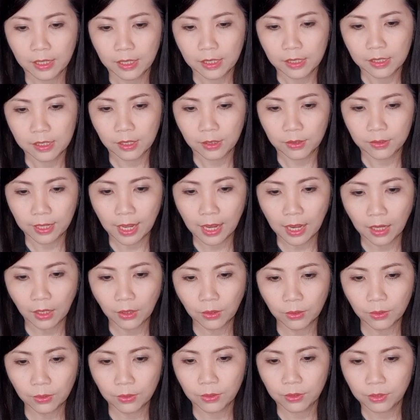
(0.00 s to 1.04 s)
so
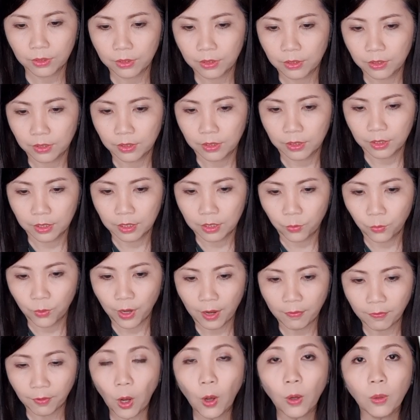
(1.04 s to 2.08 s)
now we
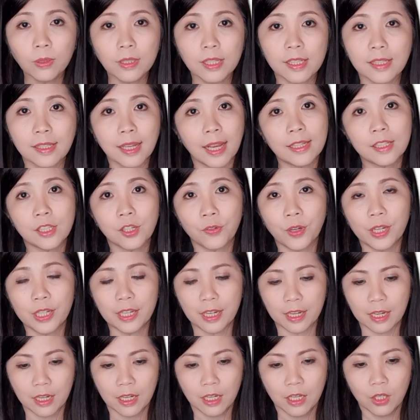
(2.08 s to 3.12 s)
have all the sides
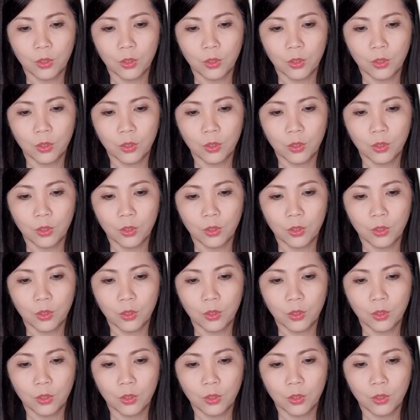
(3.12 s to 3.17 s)
already.